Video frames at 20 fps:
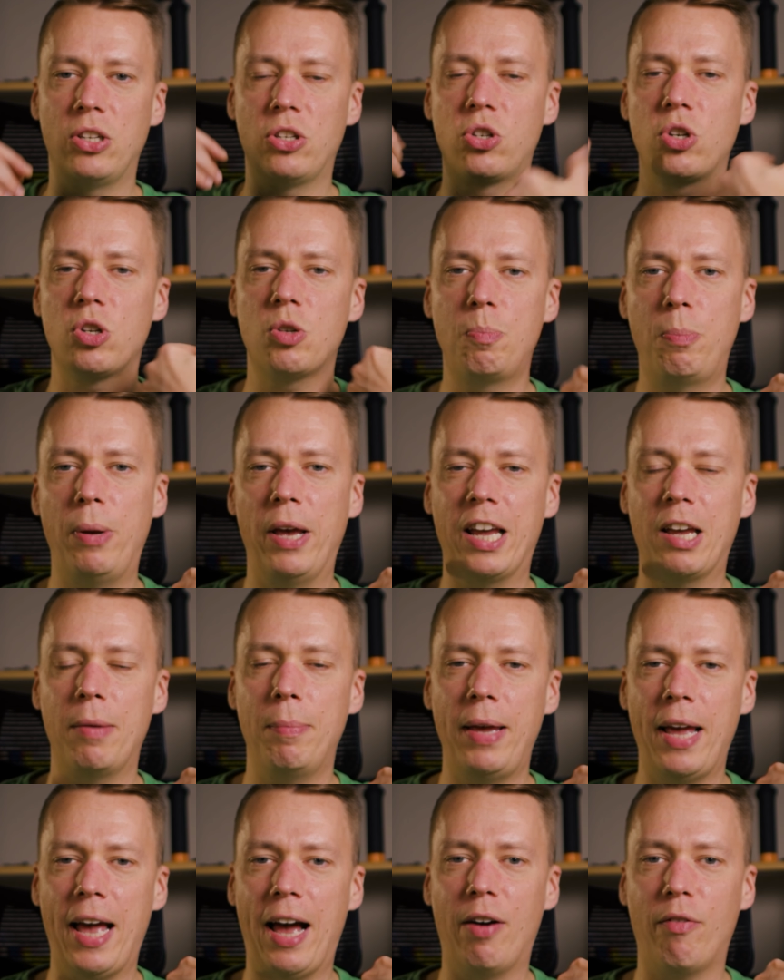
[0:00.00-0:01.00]
It's just picking
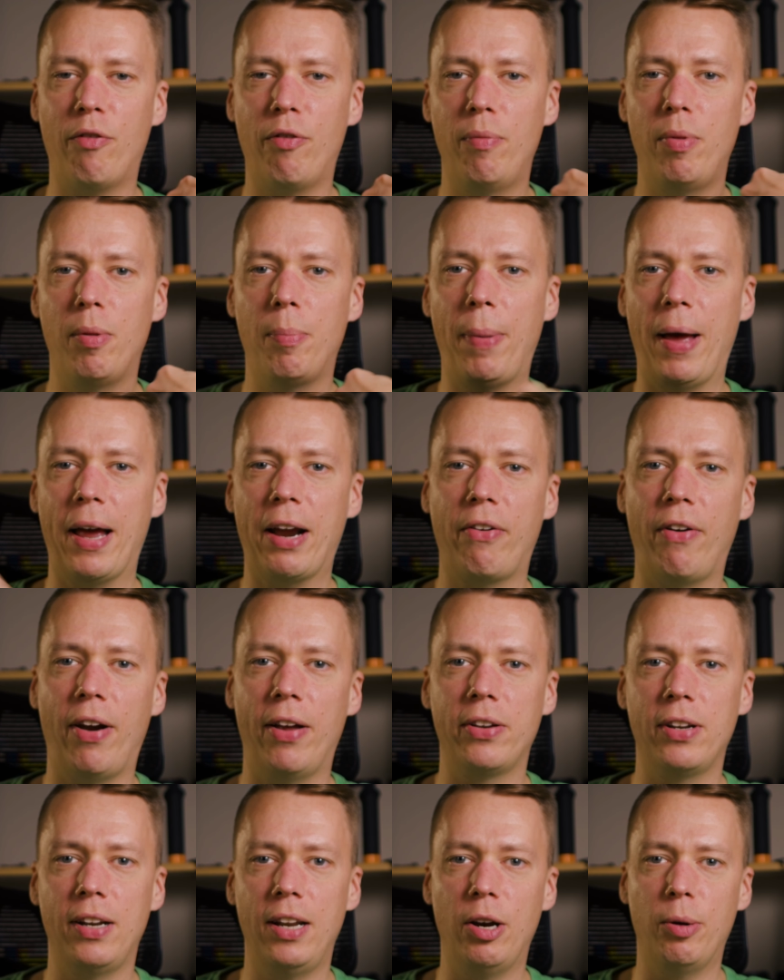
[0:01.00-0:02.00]
me out from the
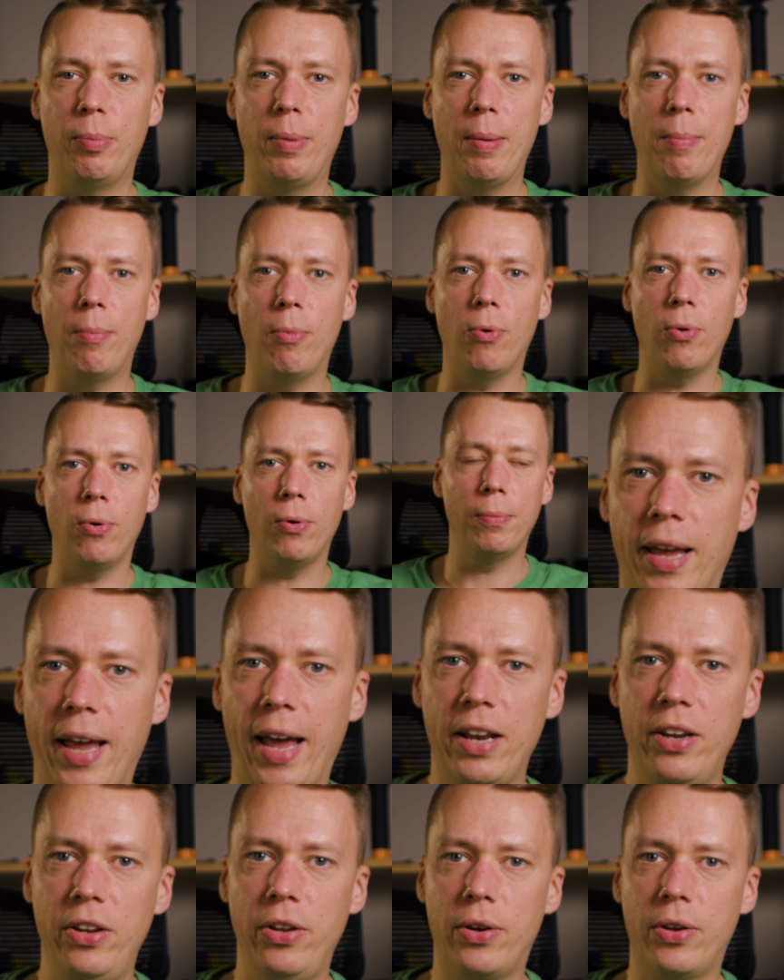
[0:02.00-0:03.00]
background a little bit more.
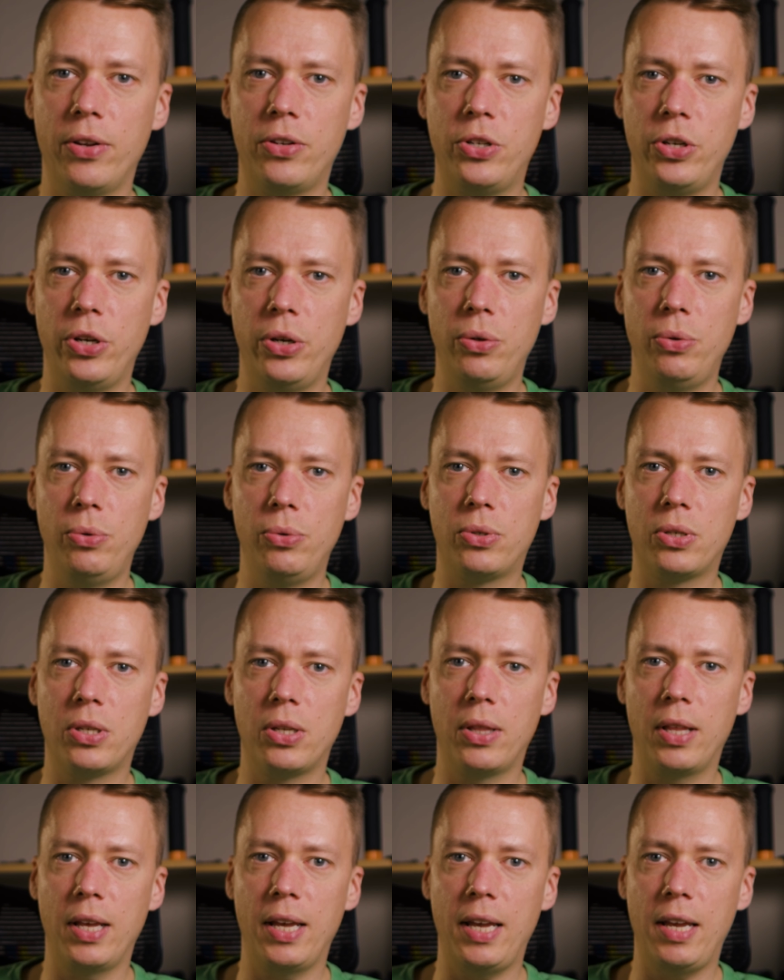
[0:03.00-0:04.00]
Again, you could use
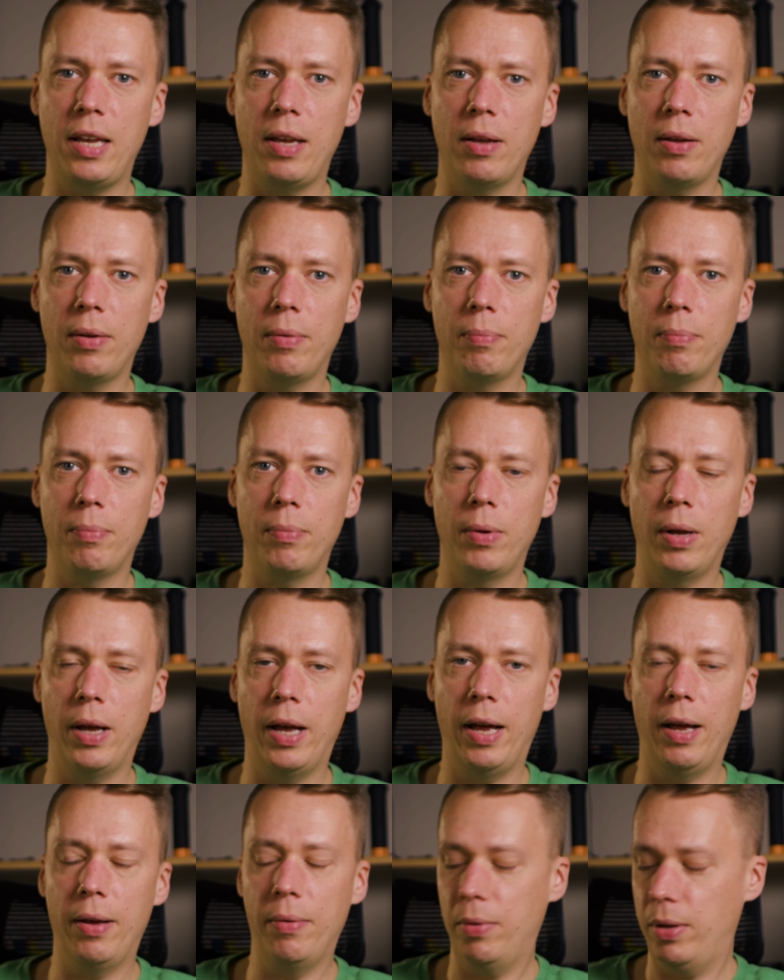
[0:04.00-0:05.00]
the
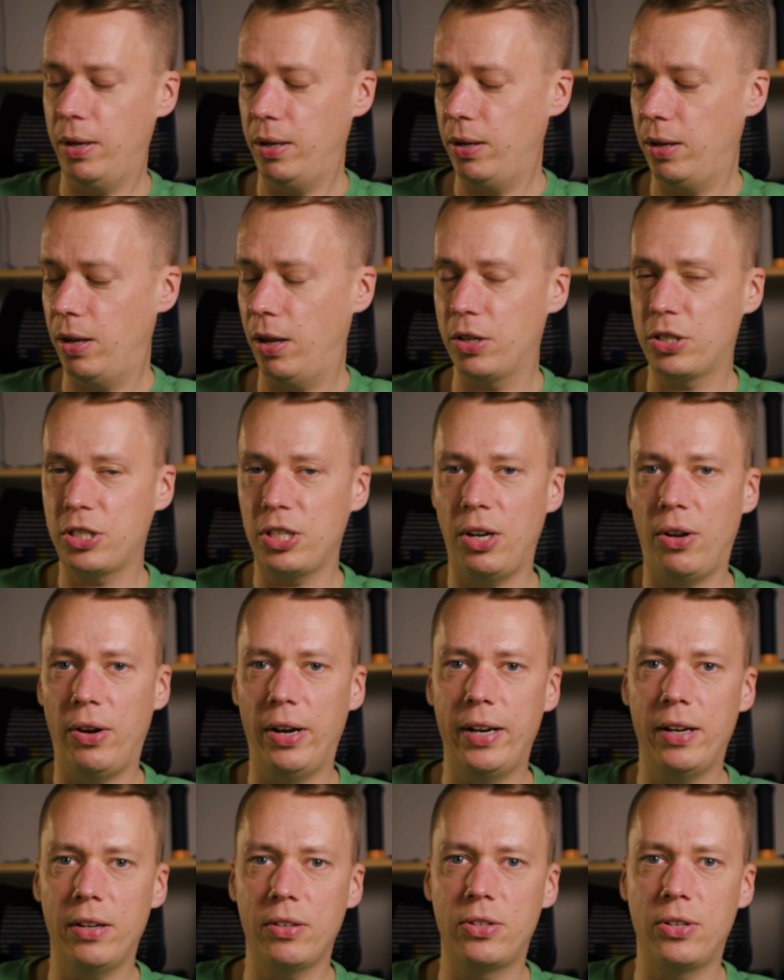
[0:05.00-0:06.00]
a
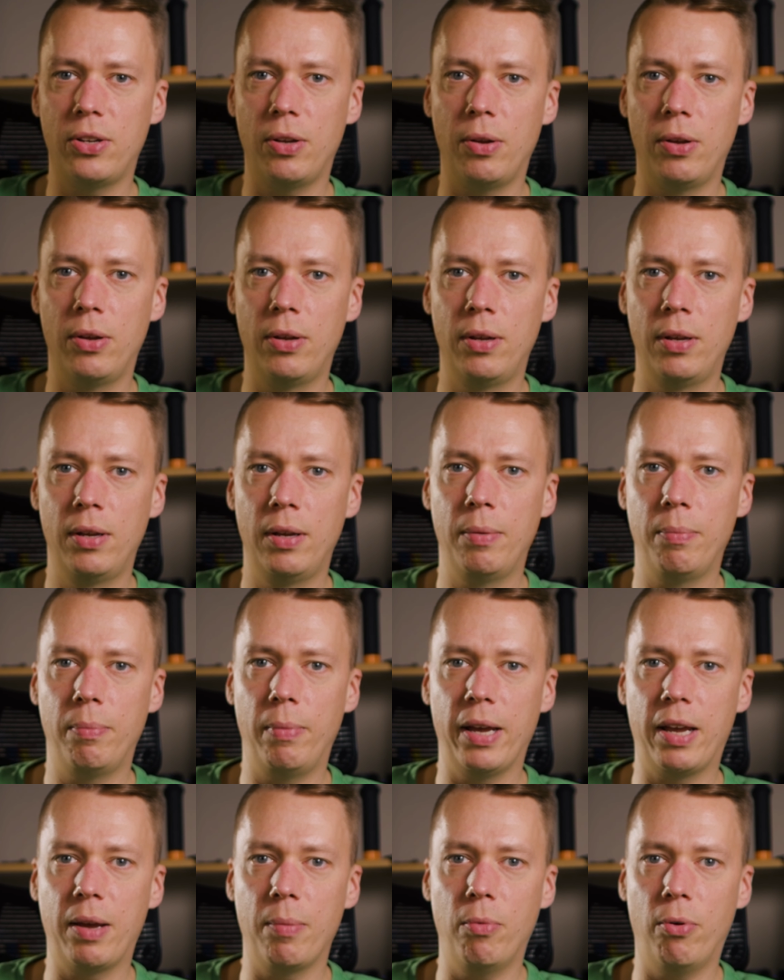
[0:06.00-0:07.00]
slider to
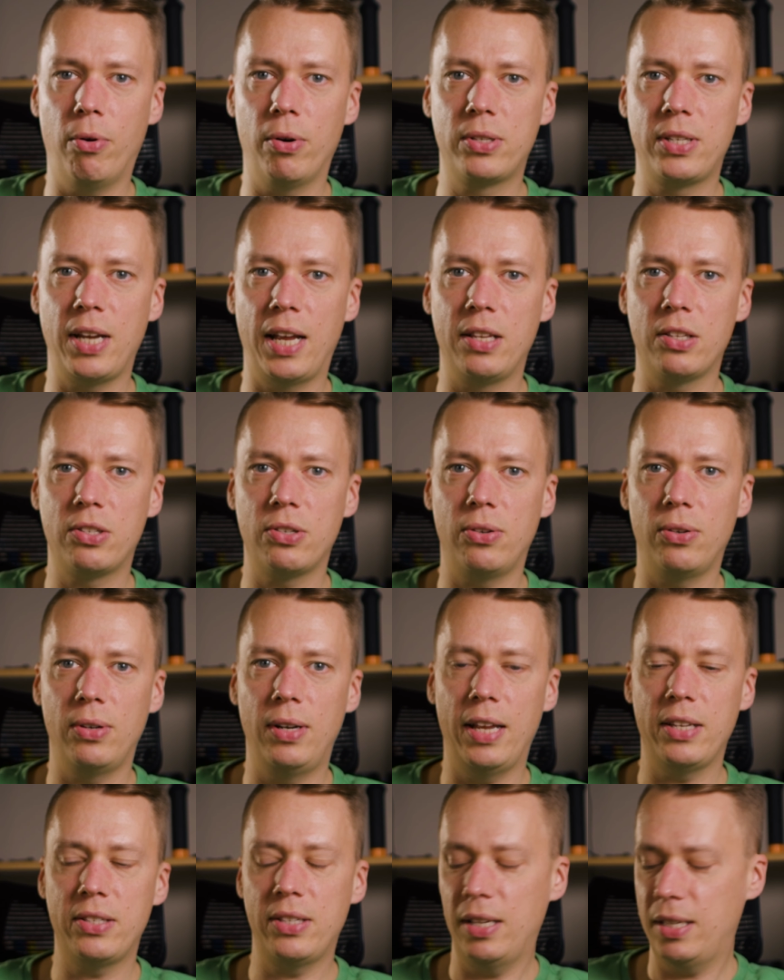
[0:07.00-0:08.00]
make it more intense or
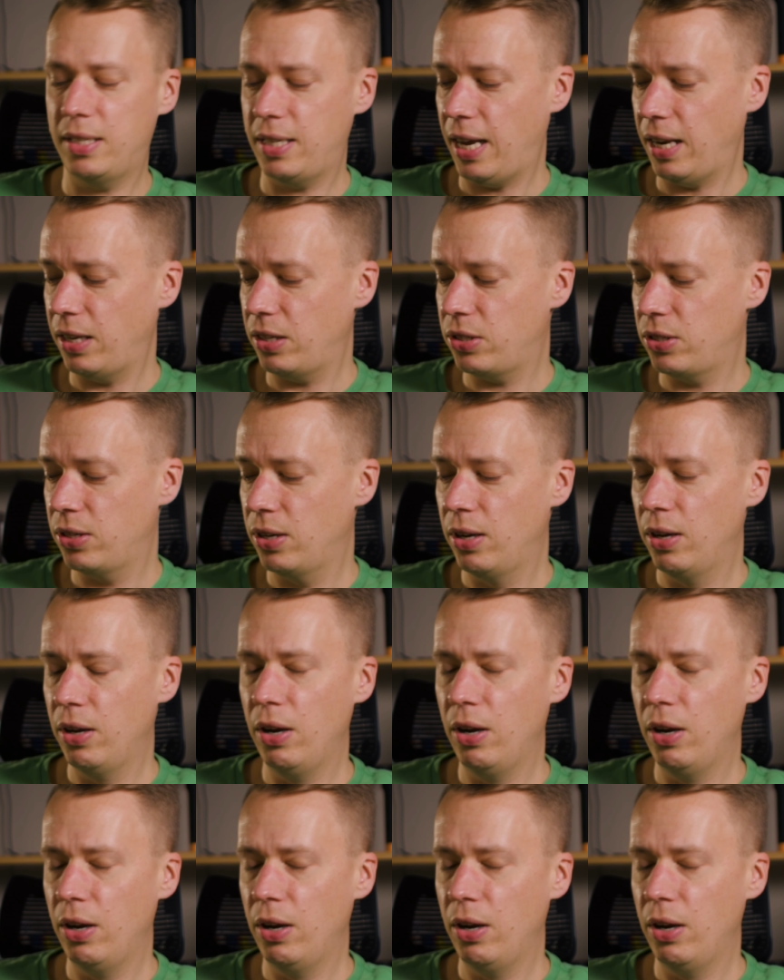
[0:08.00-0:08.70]
less intense.